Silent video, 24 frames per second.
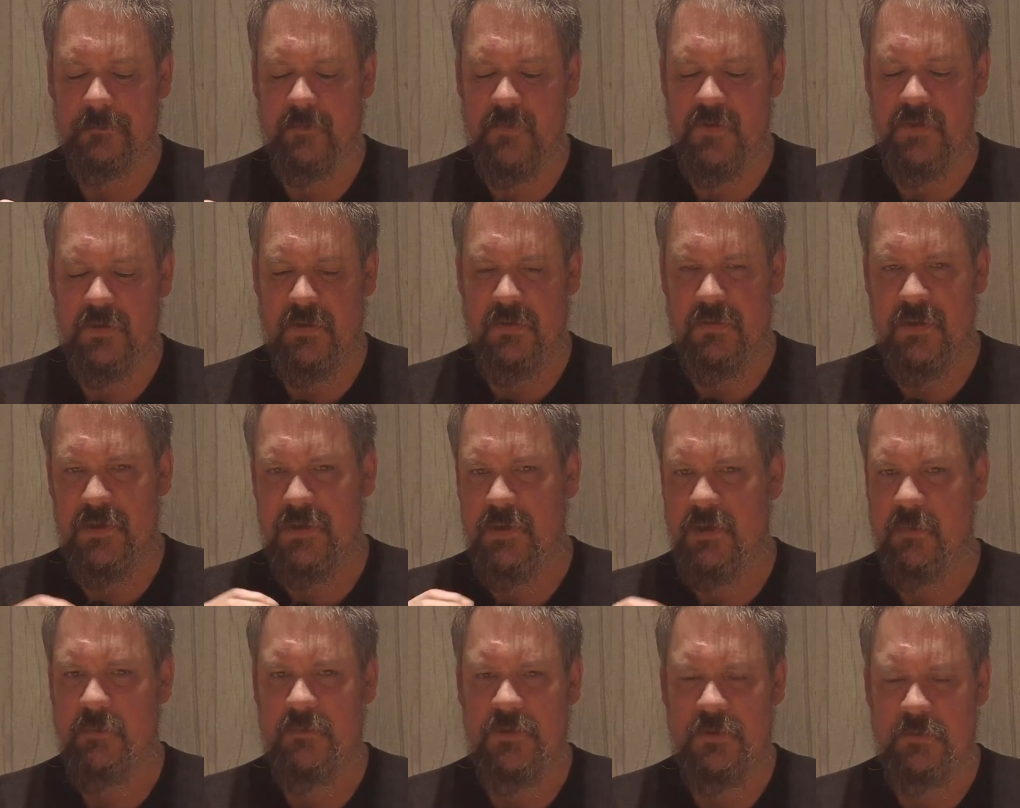So there is
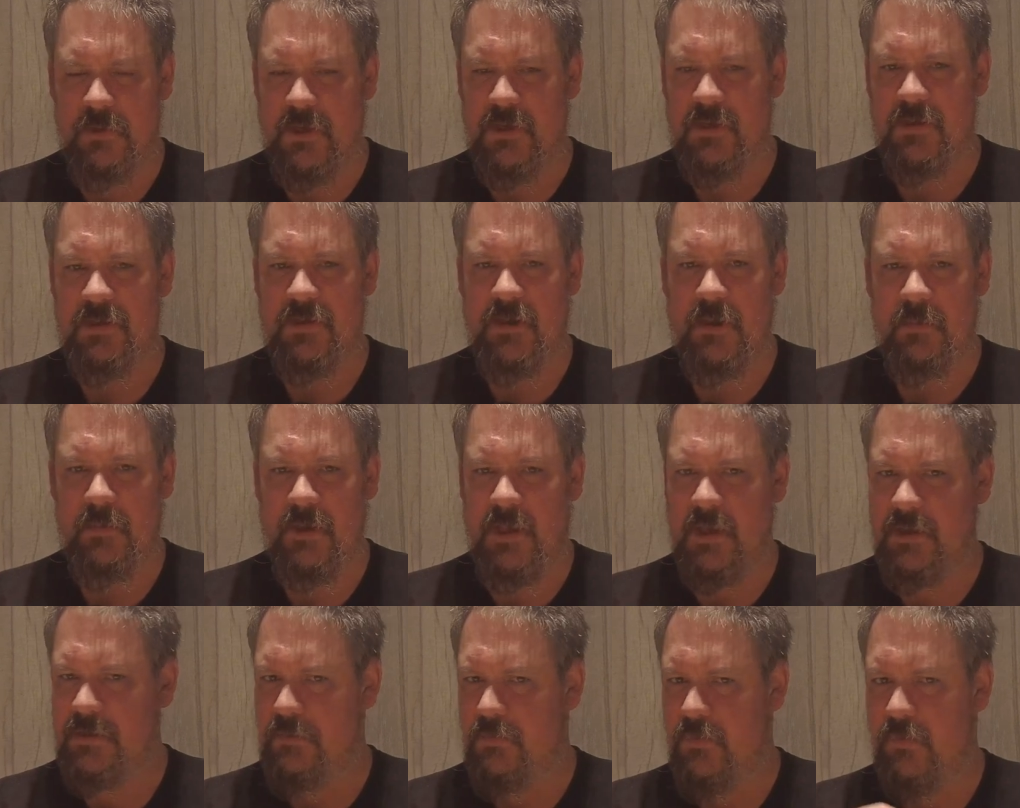some sweetness there, but
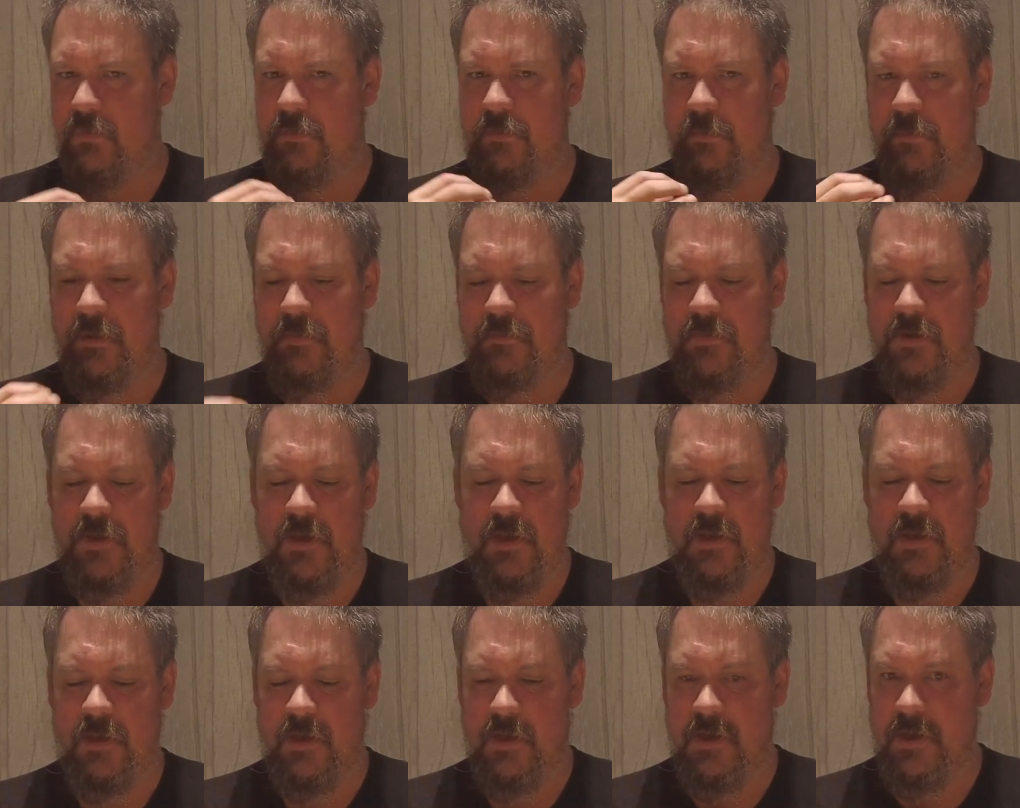that's more from the
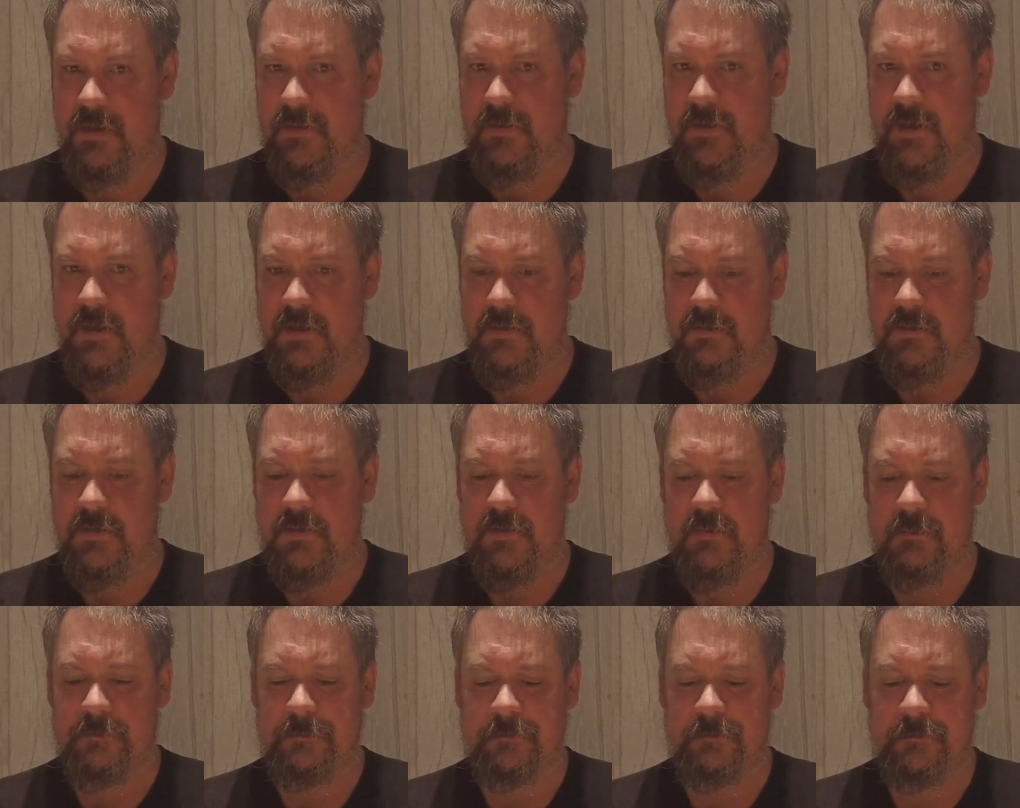vanilla than anything
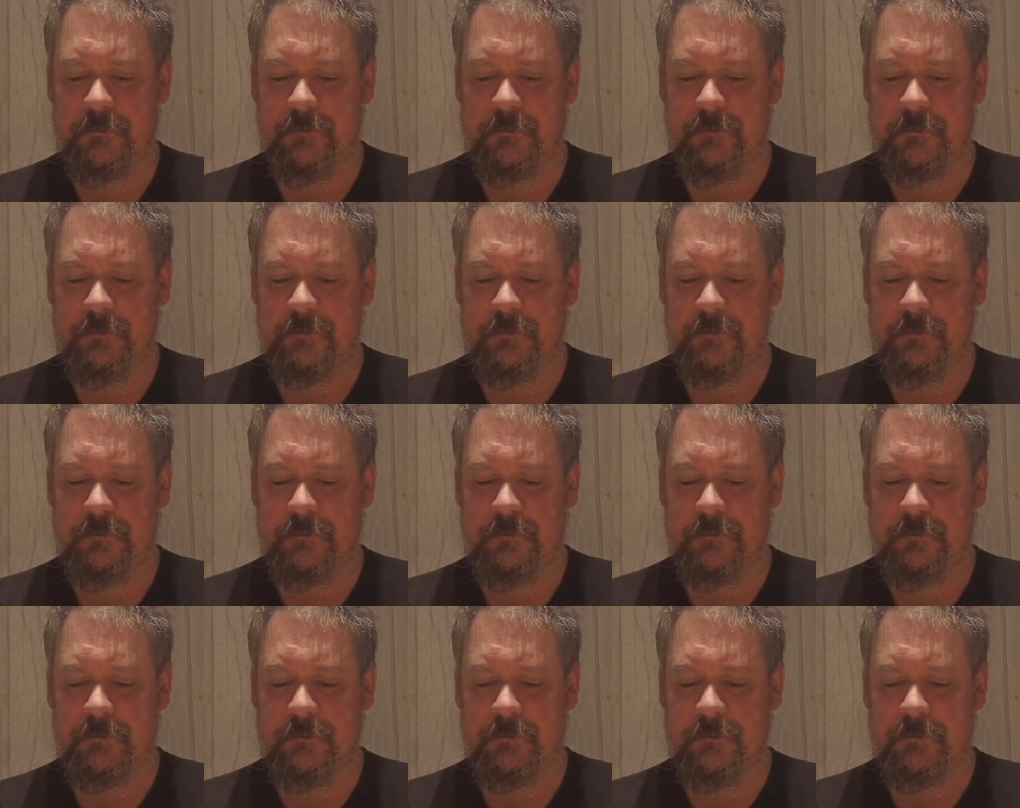else.